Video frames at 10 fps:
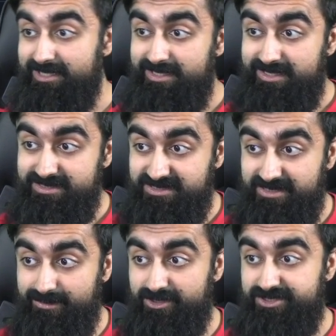
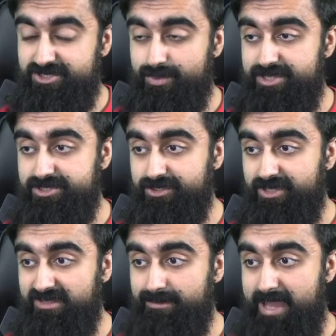Similar situation could
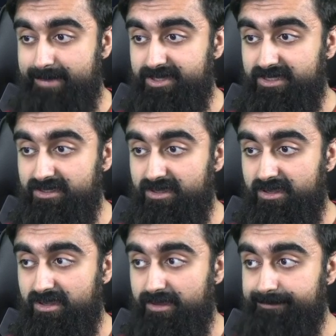end up happening
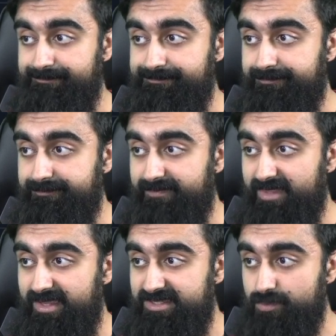
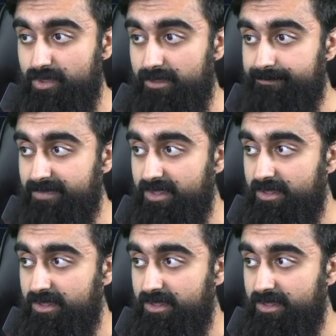as well.